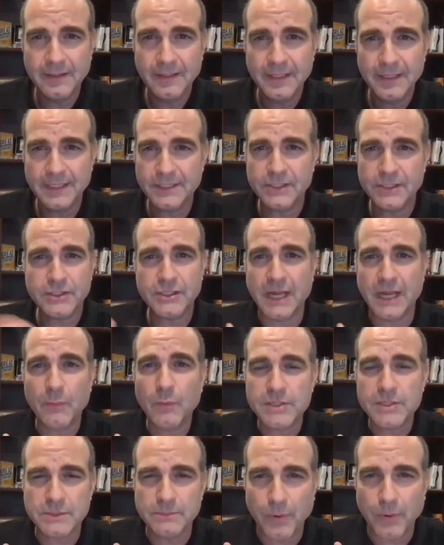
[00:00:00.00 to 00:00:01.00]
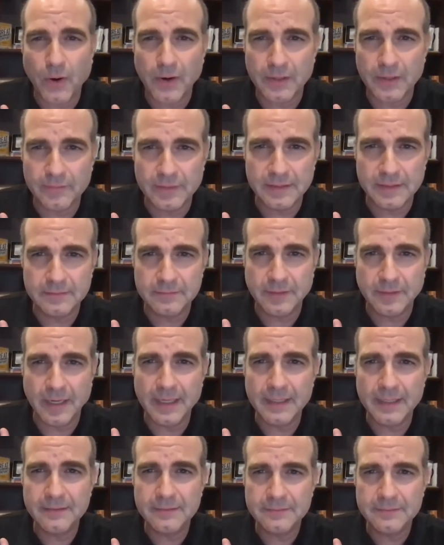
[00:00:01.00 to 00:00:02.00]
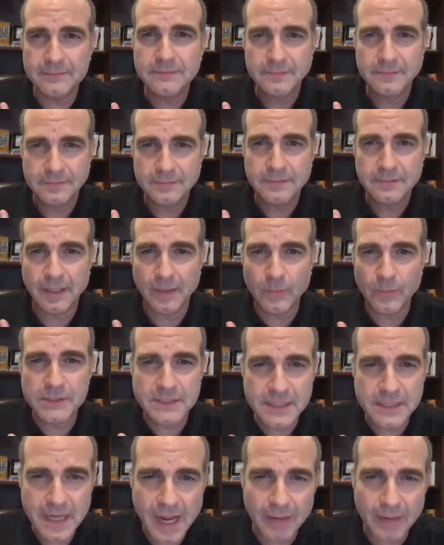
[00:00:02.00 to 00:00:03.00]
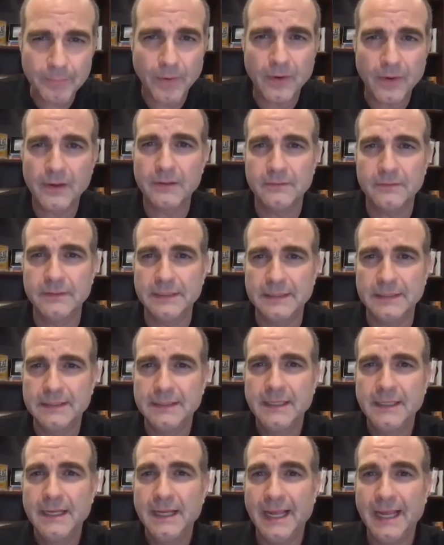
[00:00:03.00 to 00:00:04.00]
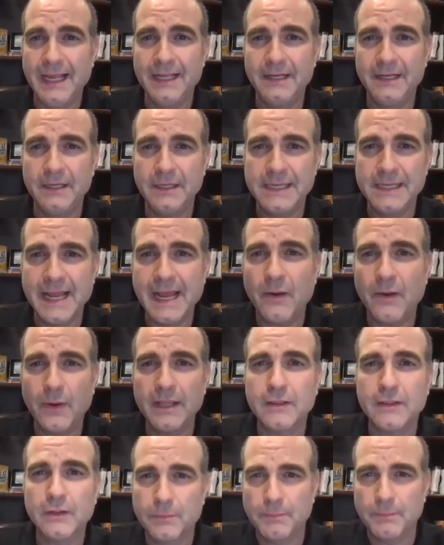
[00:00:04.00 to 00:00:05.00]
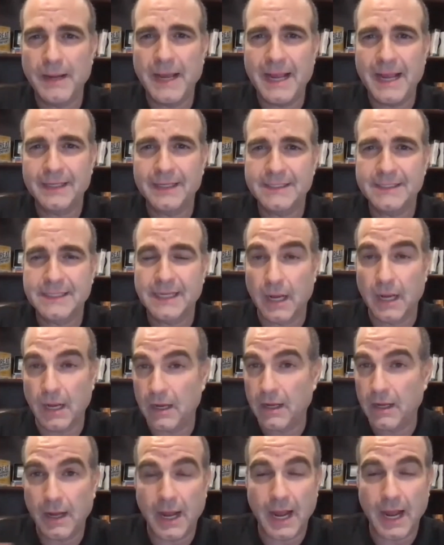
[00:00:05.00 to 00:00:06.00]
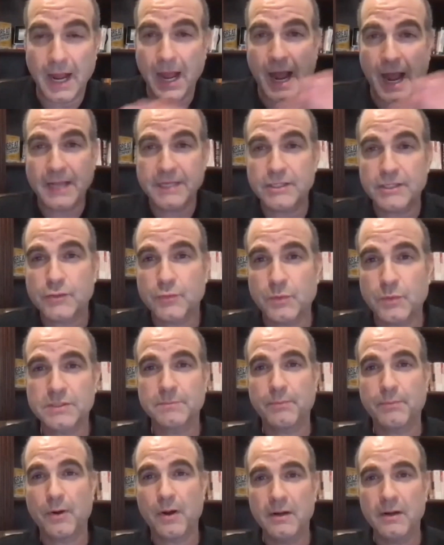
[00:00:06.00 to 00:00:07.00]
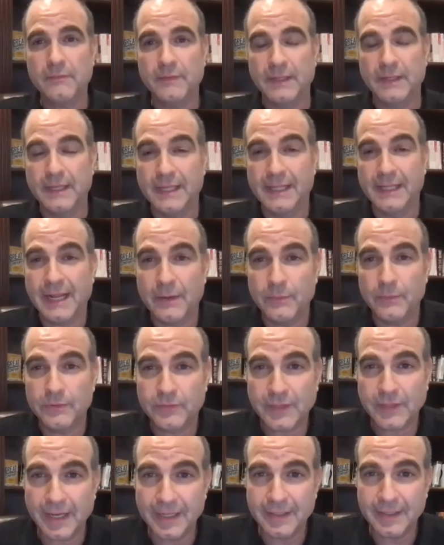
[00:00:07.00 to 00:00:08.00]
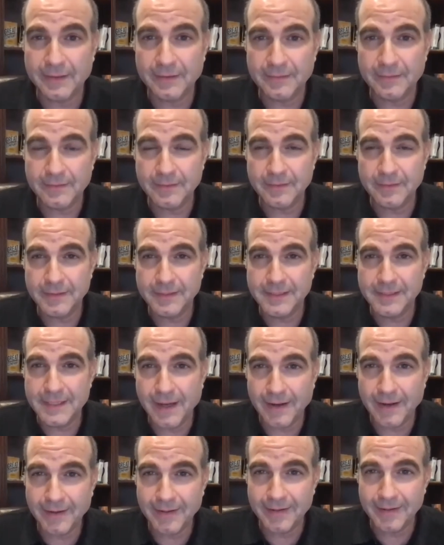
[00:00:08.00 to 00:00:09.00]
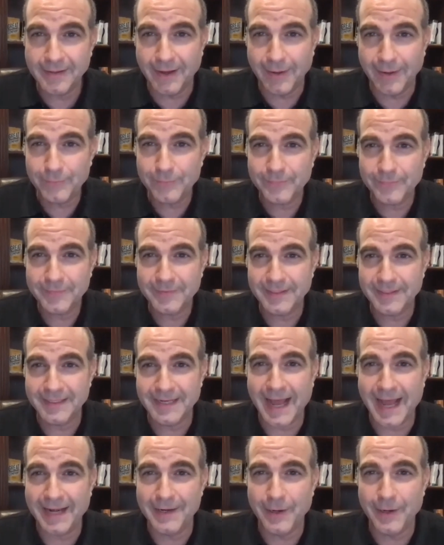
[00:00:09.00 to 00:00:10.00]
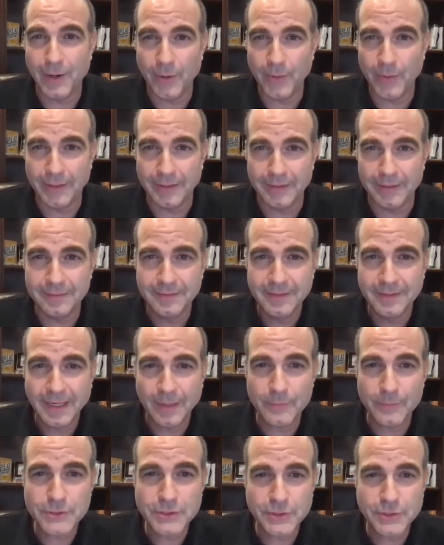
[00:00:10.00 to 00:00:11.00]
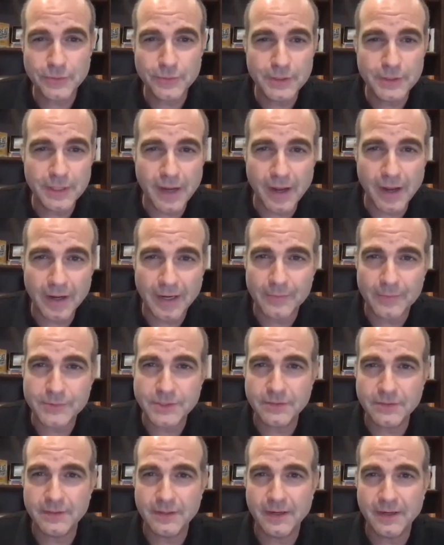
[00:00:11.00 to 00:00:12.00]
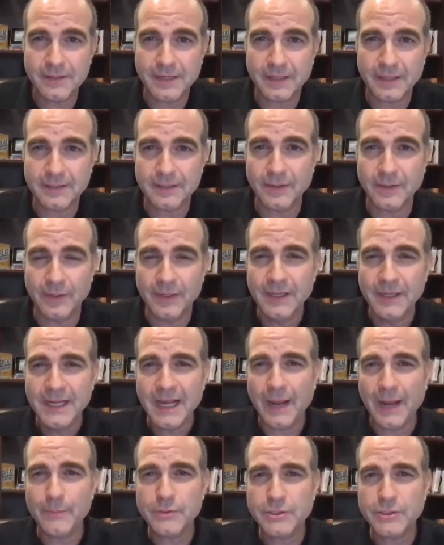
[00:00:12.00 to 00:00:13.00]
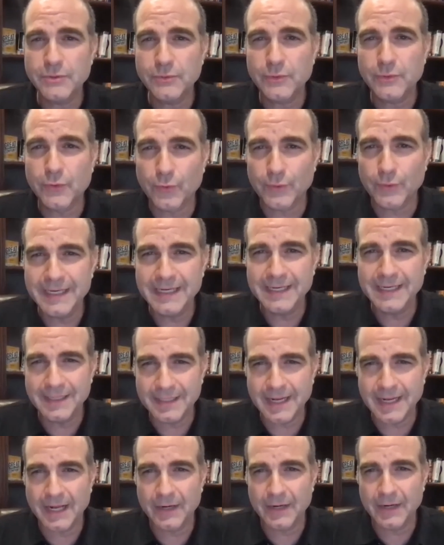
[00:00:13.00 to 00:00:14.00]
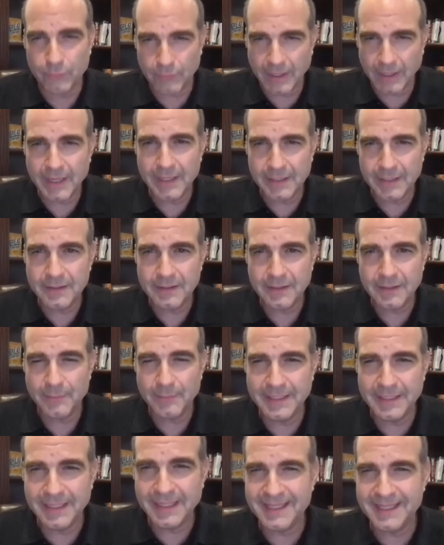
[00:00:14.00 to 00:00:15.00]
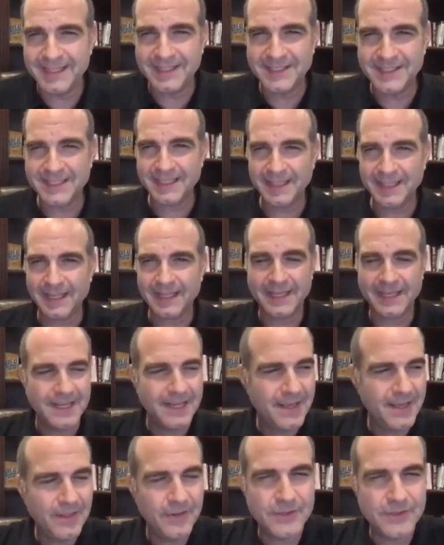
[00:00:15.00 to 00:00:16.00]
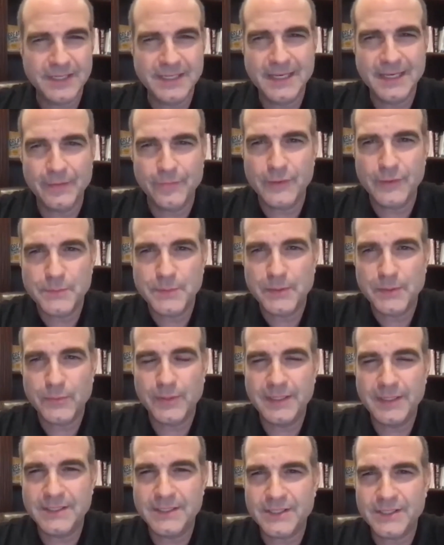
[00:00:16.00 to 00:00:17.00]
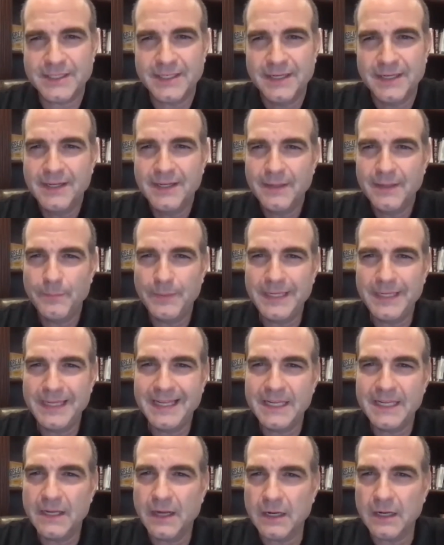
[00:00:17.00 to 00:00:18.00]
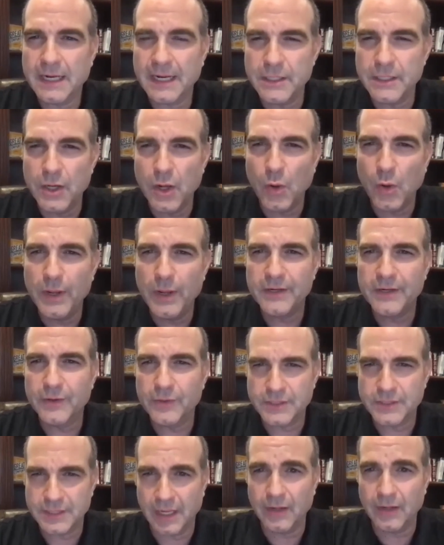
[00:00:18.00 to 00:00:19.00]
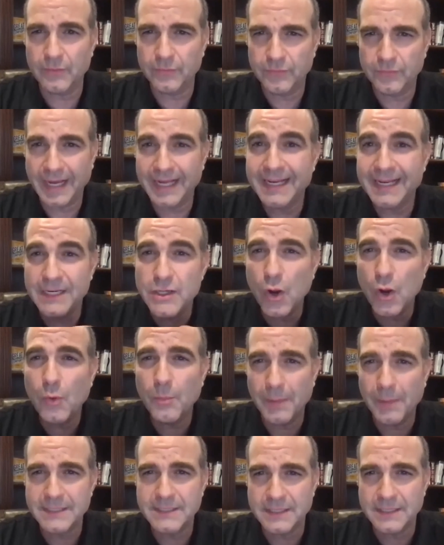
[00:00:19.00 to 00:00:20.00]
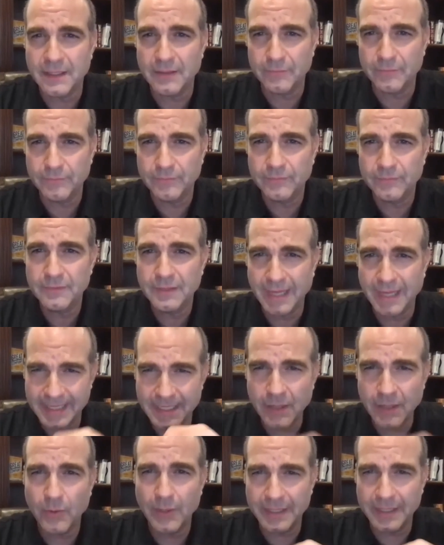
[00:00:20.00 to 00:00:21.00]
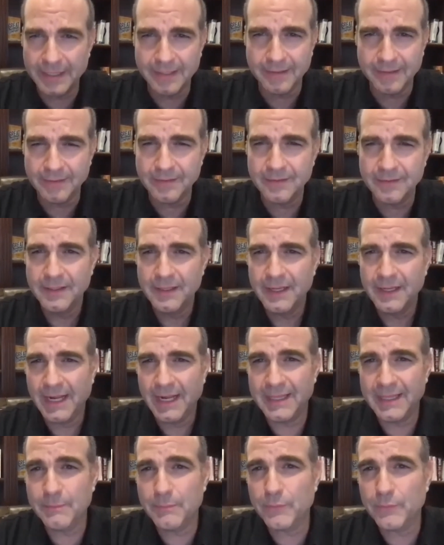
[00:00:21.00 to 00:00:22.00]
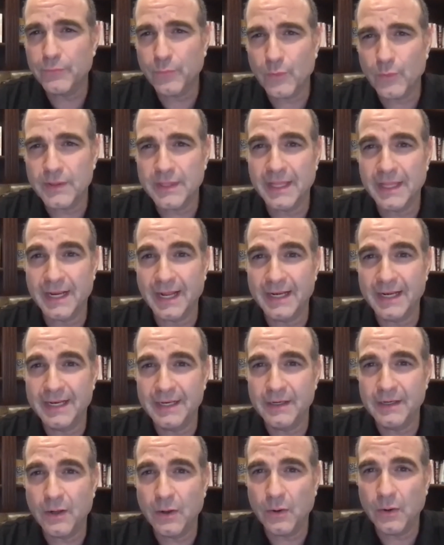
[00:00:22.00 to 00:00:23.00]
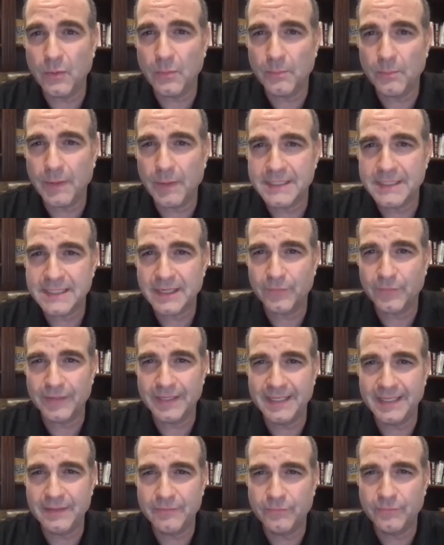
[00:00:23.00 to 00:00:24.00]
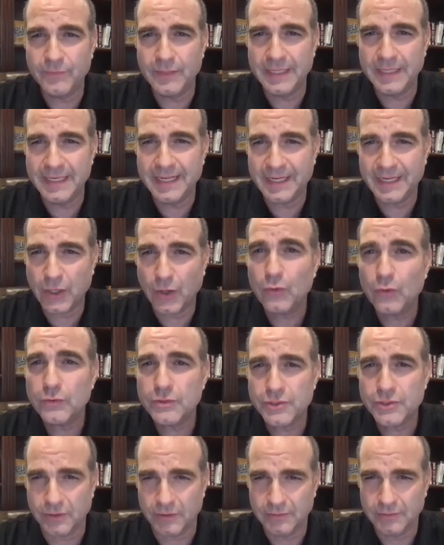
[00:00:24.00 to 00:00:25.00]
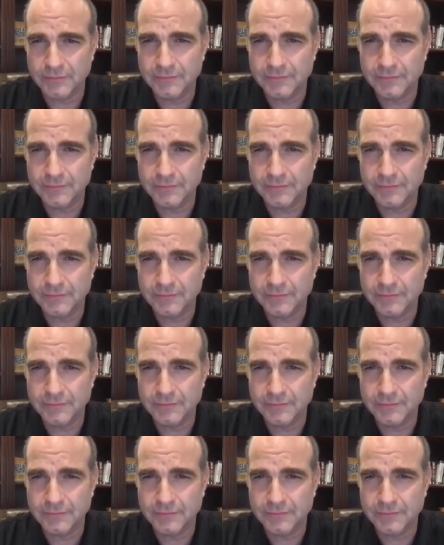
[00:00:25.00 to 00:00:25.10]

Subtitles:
It's just, I wasn't part of it, right? I was not part of it. And now I look back and I say, I just wasn't part of it. And I was kind of young enough to not know it. I was too young. I was too young not to know it. I was too green to not know it, right? I mean, you see, like, there's a difference between just being young at knowing yourself. I didn't know myself. I know I didn't. And then before then, I didn't know myself in a culture.